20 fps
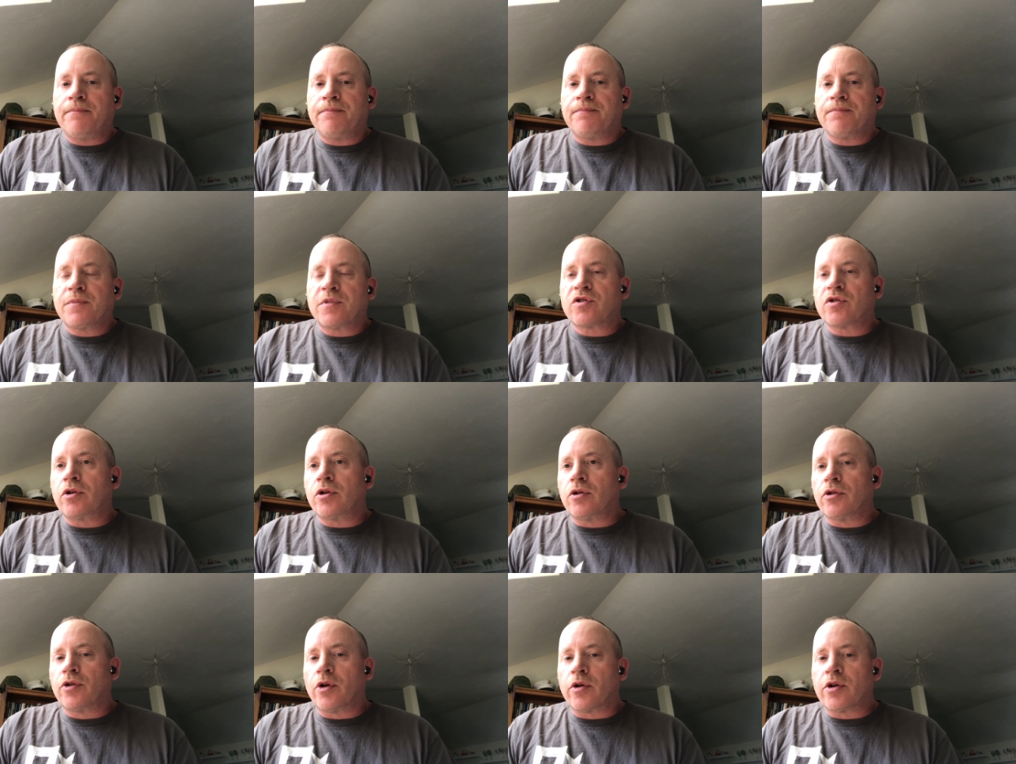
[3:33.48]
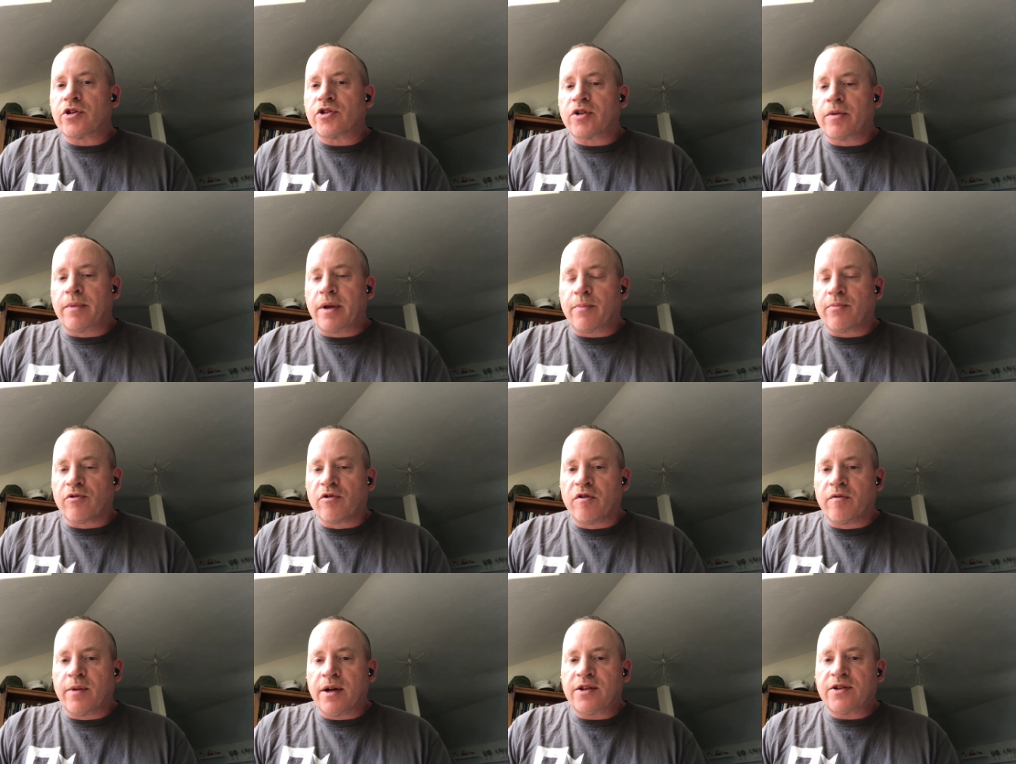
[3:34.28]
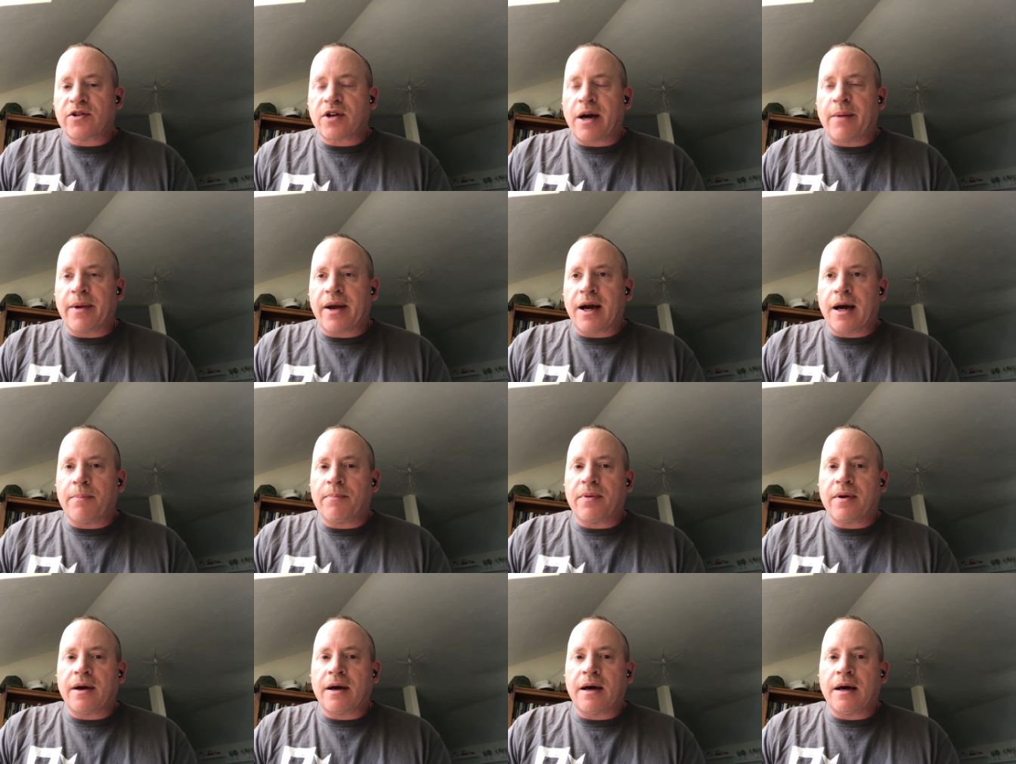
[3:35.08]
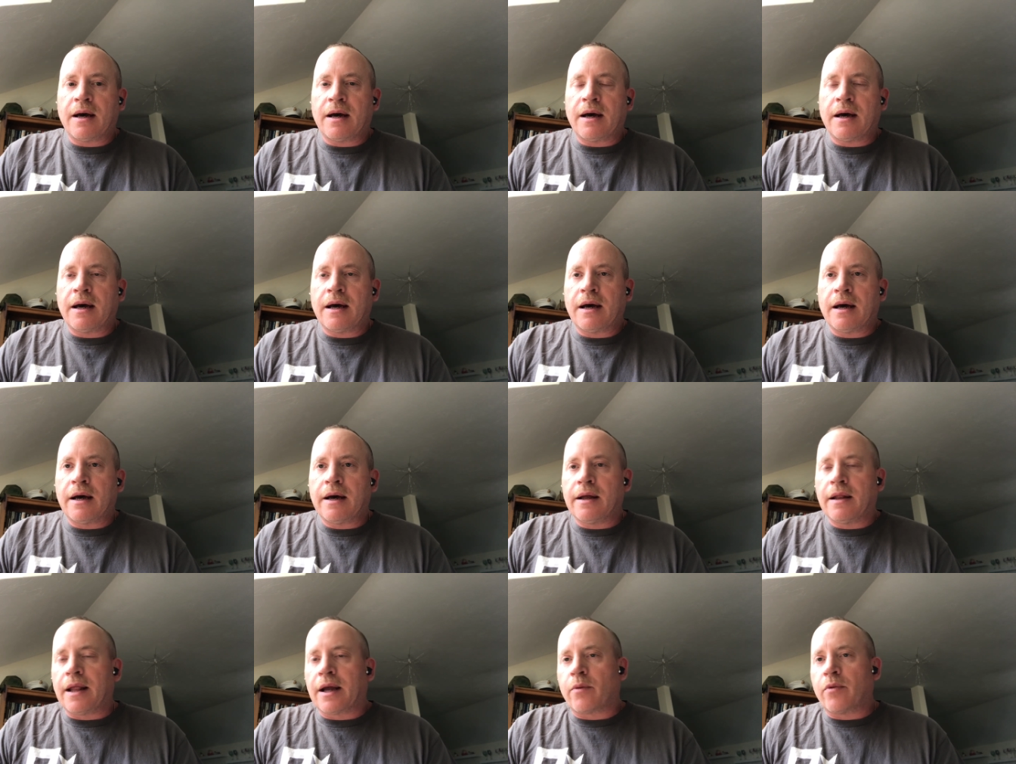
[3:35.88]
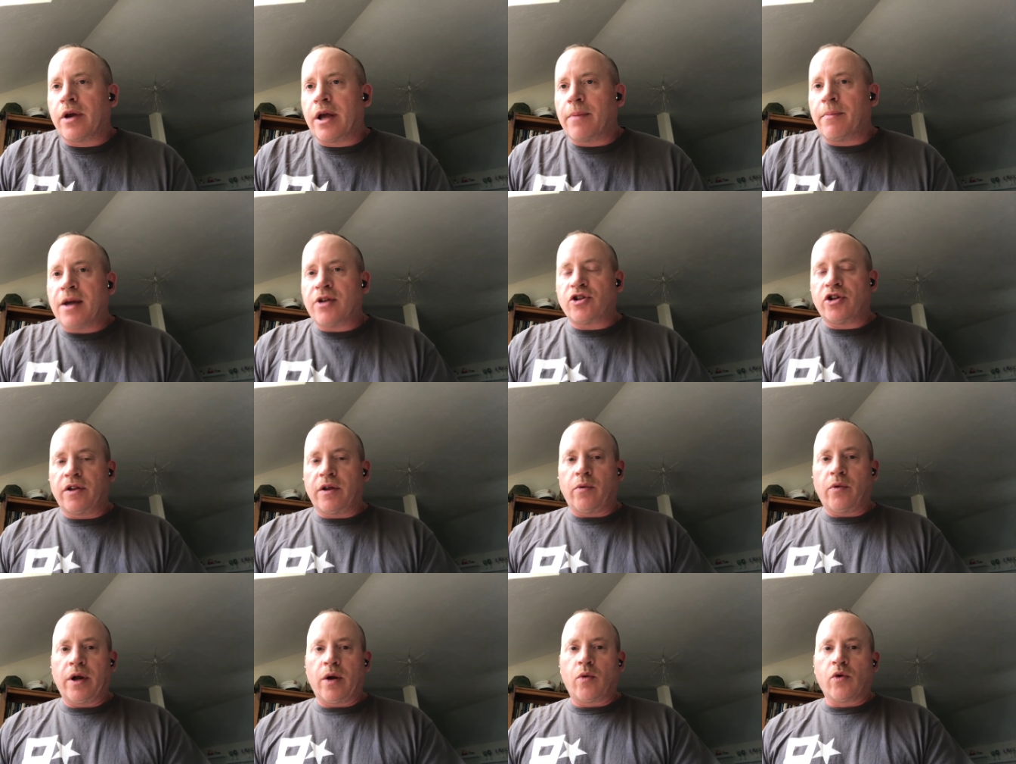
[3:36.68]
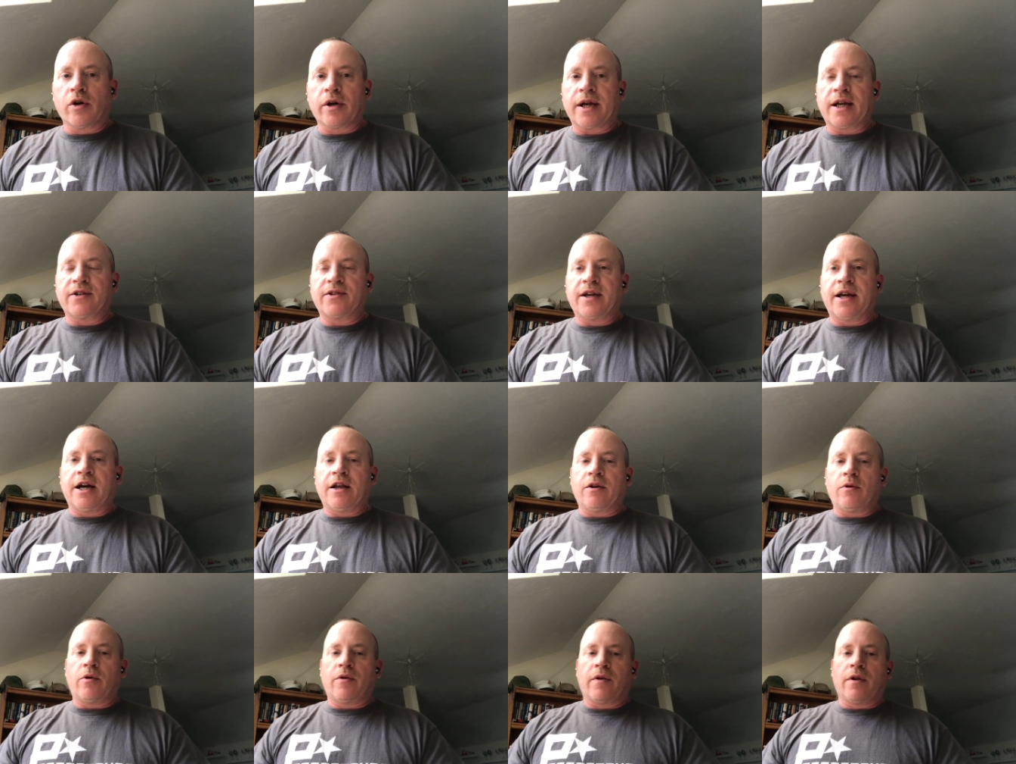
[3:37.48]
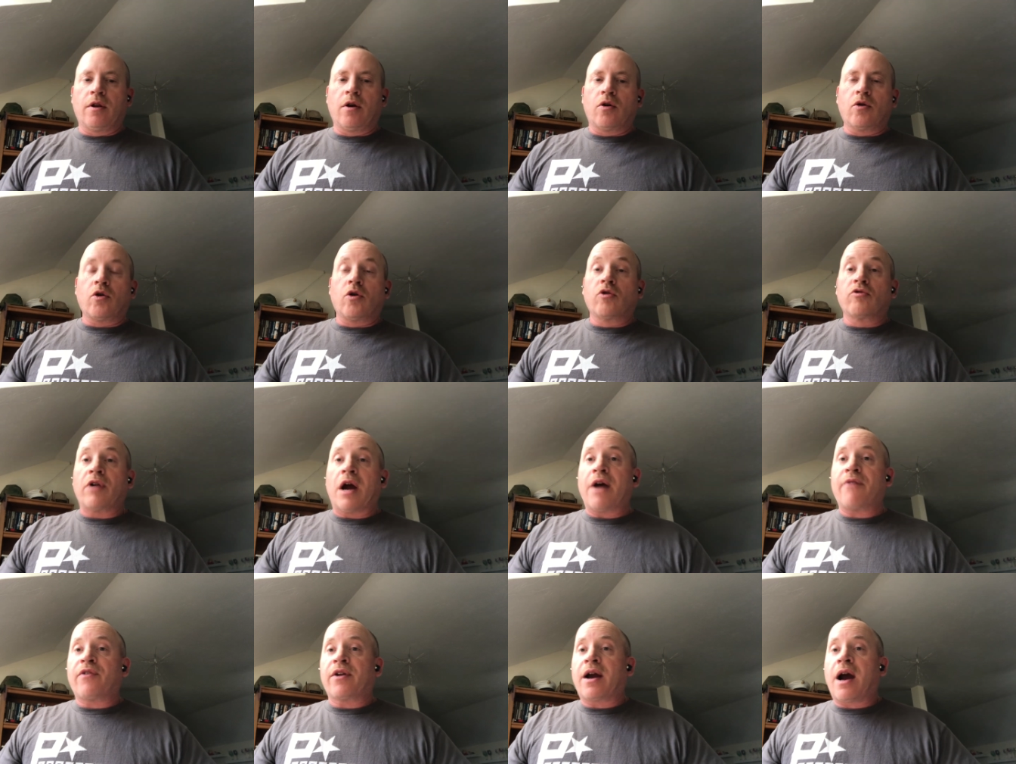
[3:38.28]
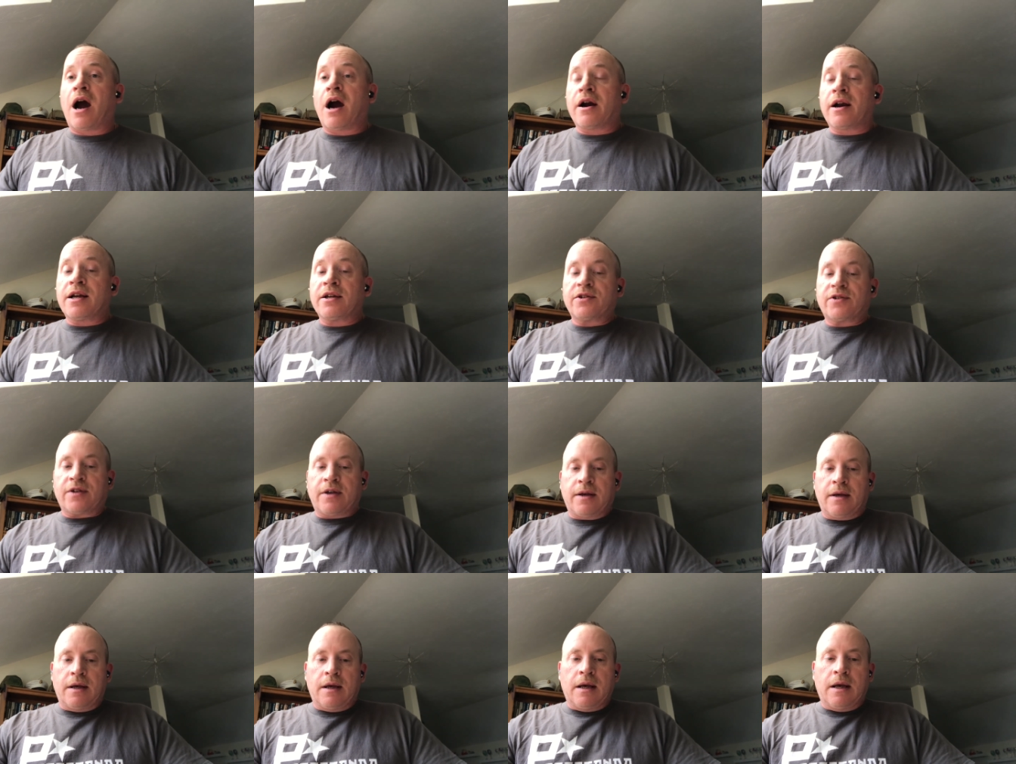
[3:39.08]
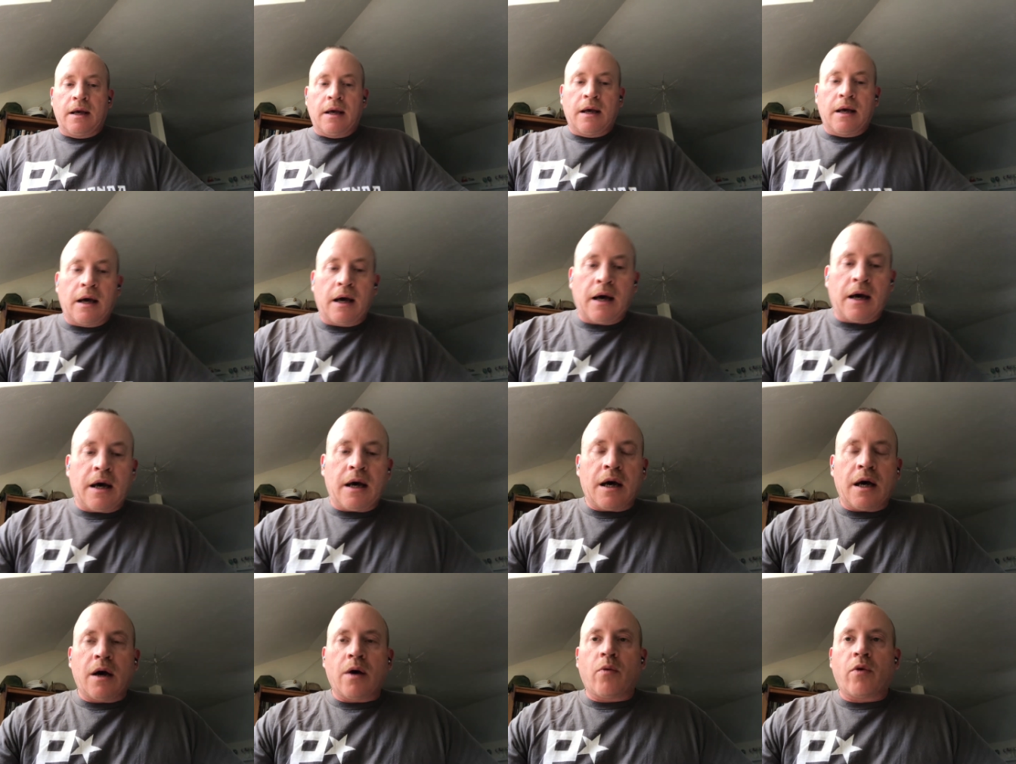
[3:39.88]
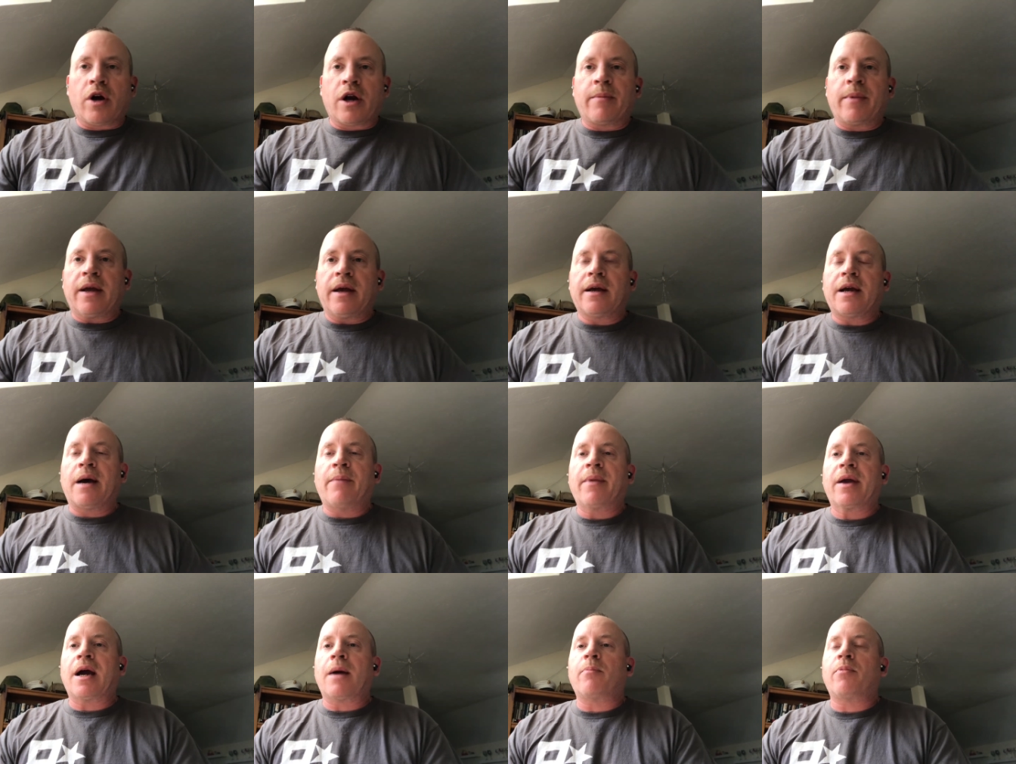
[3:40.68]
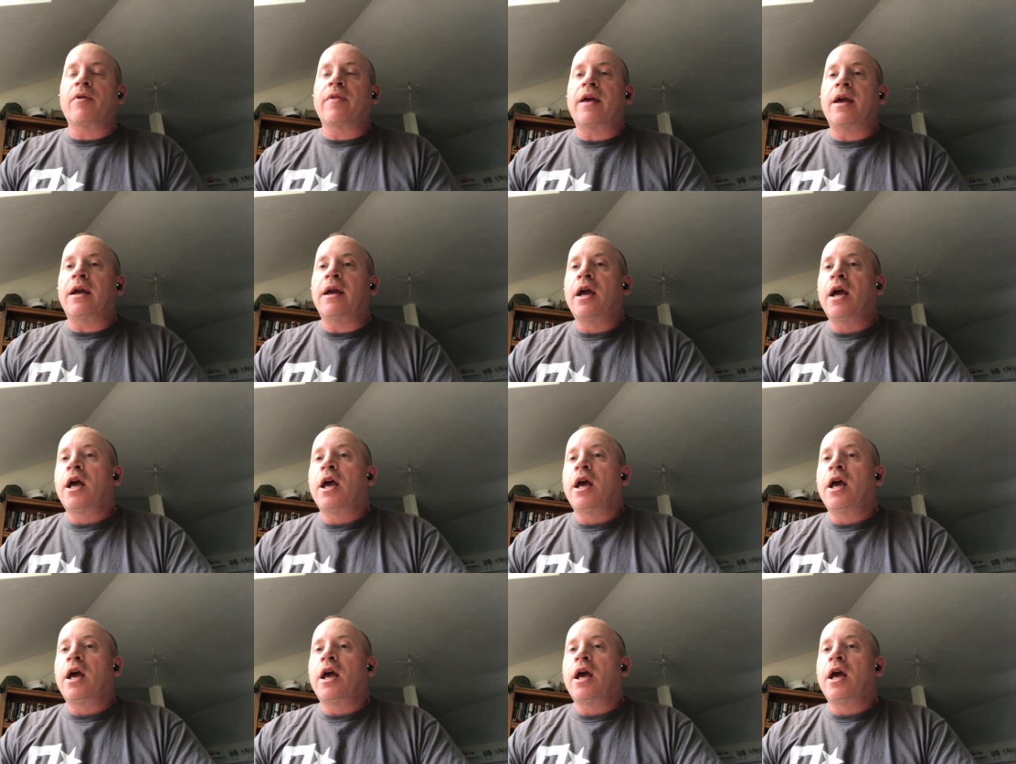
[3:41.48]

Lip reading: So you'll notice some improvements coming up. Like we had mentioned, that we're working together with a local graphic artist. We're going to be coming up with a